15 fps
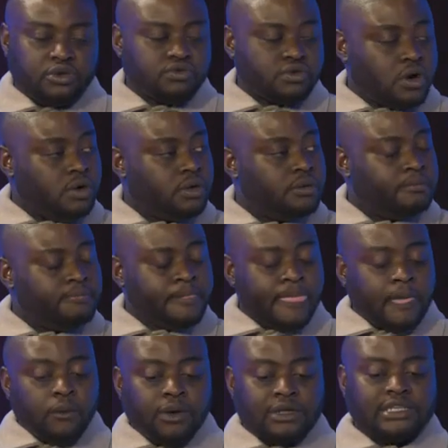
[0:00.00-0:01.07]
grow,
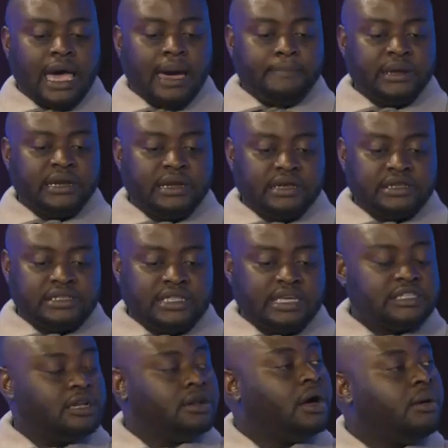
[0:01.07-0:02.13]
what's happened is there's
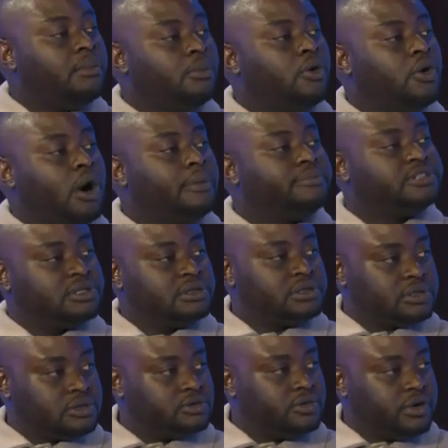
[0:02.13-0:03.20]
a lot more
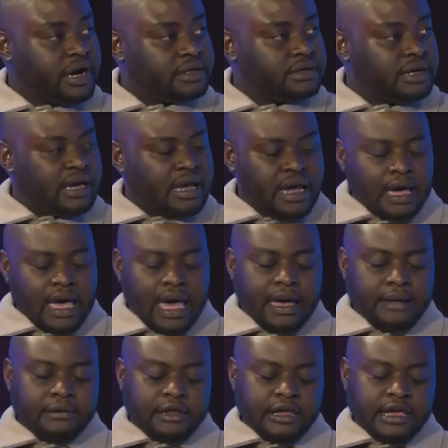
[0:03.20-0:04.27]
options, right?
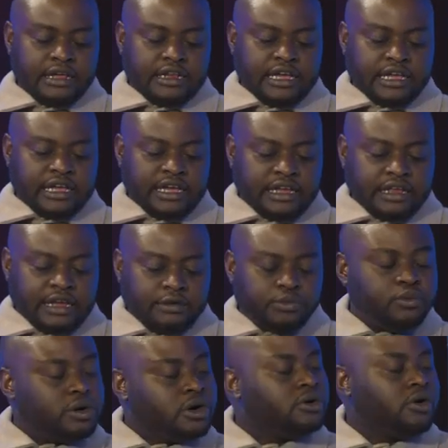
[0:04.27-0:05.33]
And it
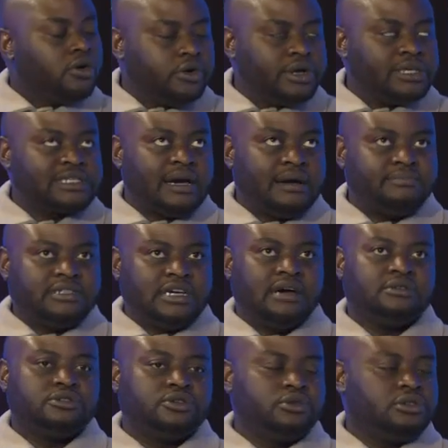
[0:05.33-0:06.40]
will always come
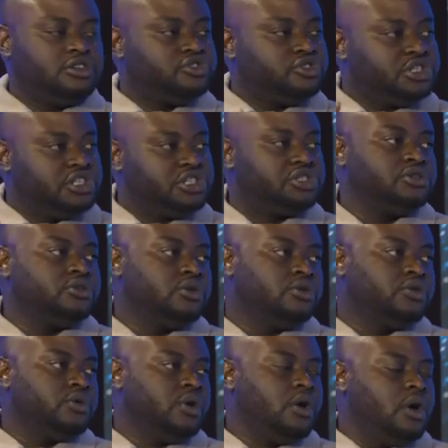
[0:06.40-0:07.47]
down to the
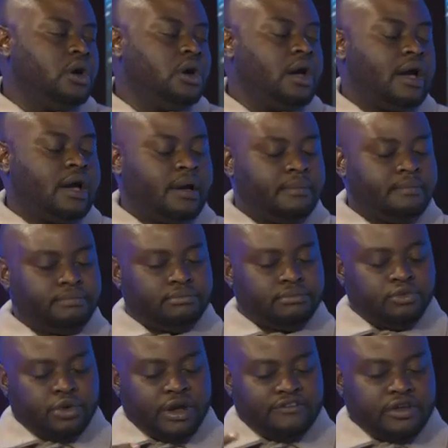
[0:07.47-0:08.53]
traditional
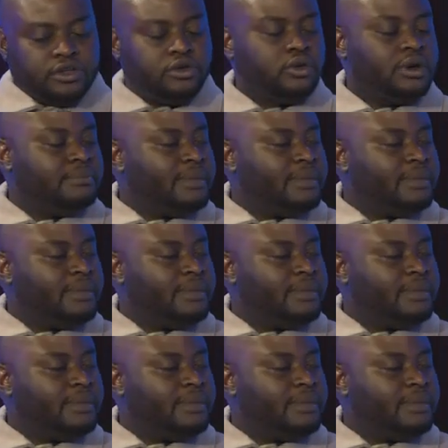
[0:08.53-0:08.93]
revenue and